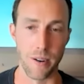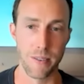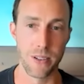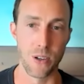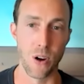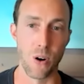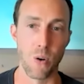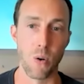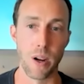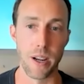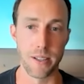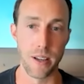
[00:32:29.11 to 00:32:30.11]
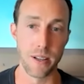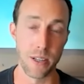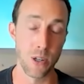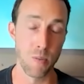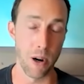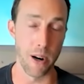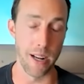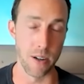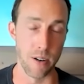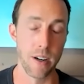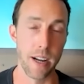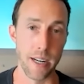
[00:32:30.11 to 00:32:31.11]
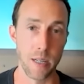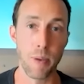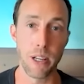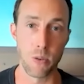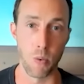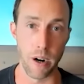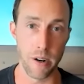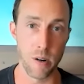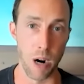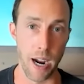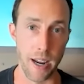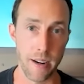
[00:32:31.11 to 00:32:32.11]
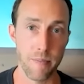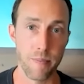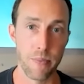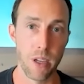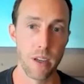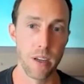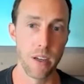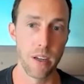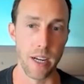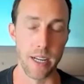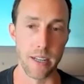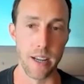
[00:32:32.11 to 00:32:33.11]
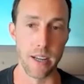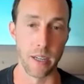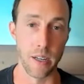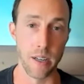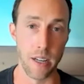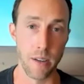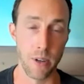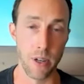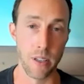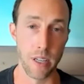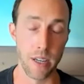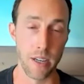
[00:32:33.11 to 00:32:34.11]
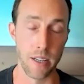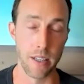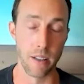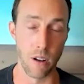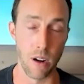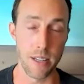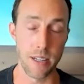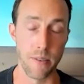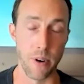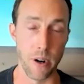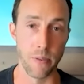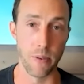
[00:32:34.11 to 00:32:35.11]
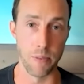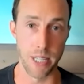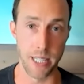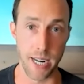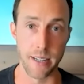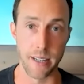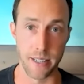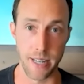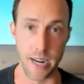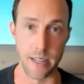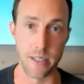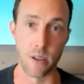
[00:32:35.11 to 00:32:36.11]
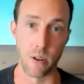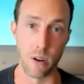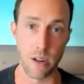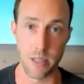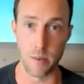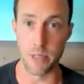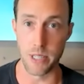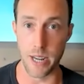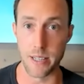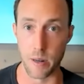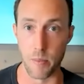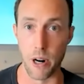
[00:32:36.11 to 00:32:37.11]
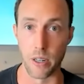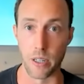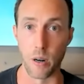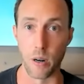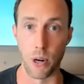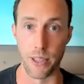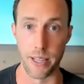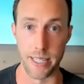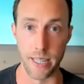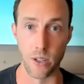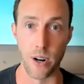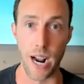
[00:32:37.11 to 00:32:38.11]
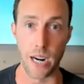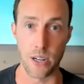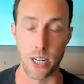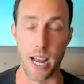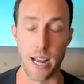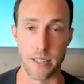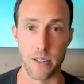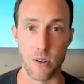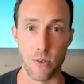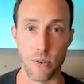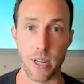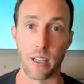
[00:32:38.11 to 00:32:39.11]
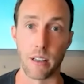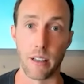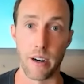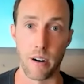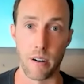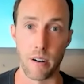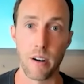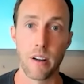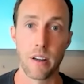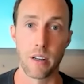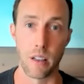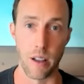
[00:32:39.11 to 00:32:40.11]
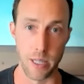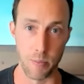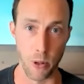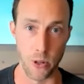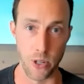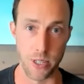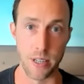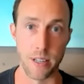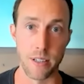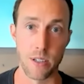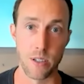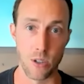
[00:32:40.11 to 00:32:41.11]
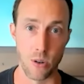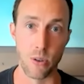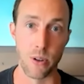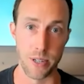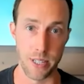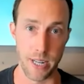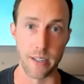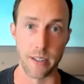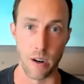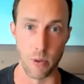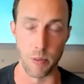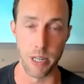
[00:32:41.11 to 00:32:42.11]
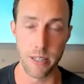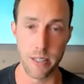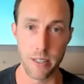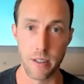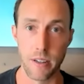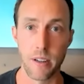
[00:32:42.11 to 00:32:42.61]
so it's a two-part answer. It depends where you buy it. It can even the laws can vary from state to state. So there are some states in America where the dealer actually has to declare clients' purchases to their state government.